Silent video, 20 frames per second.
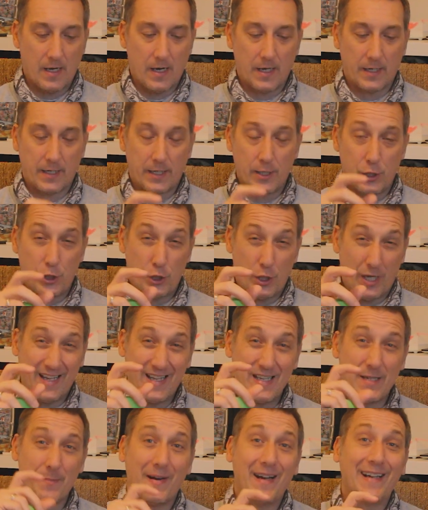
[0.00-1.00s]
I can
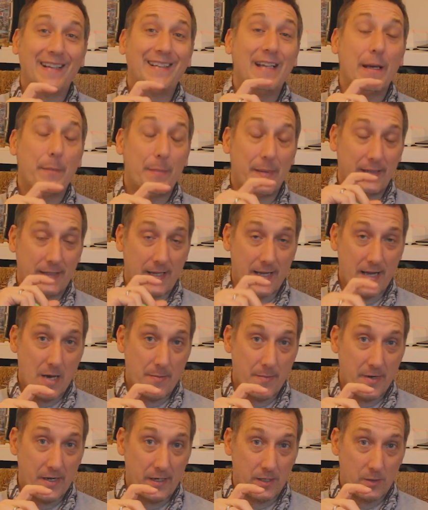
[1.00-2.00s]
change my tippet
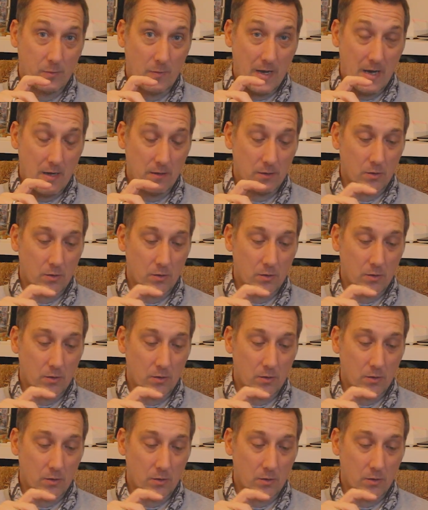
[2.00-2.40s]
diameter as well,